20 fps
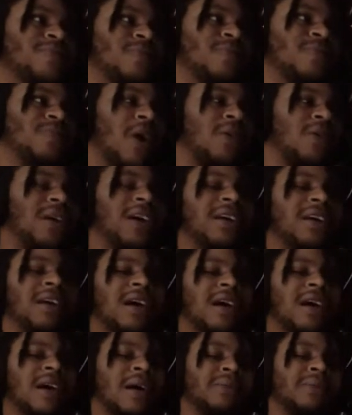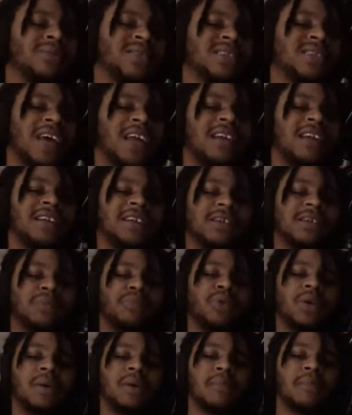I'm not gonna lie to y'all, I'm slightly
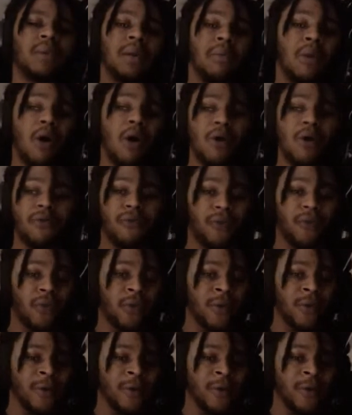disappointed, but I'm hopeful.